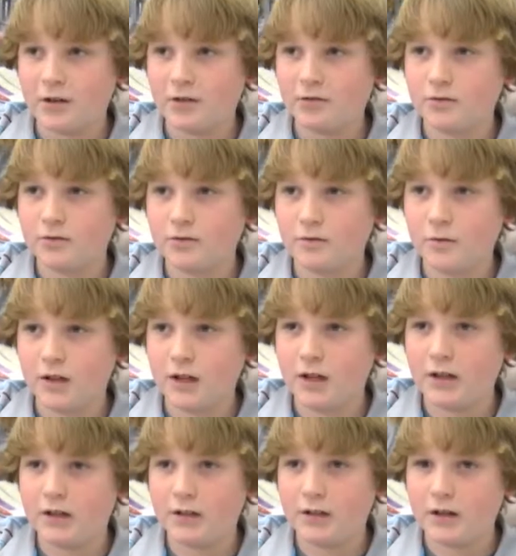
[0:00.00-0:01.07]
song
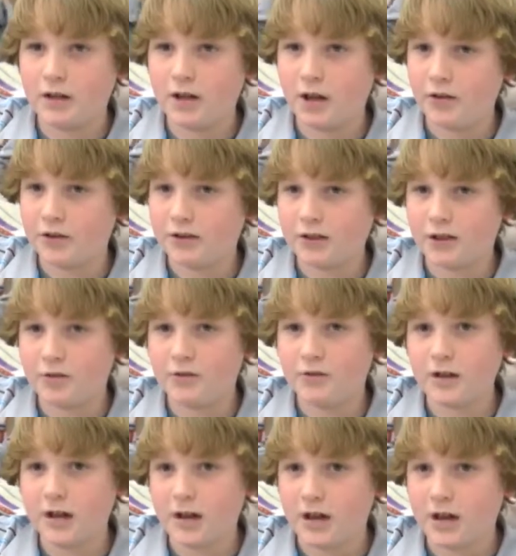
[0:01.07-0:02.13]
with another song
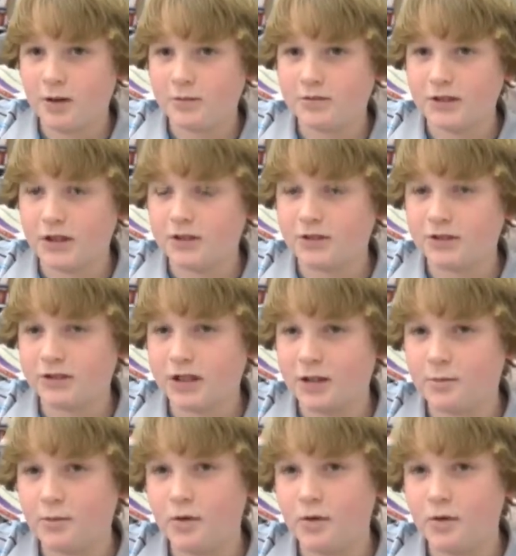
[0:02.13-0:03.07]
and it helps it understand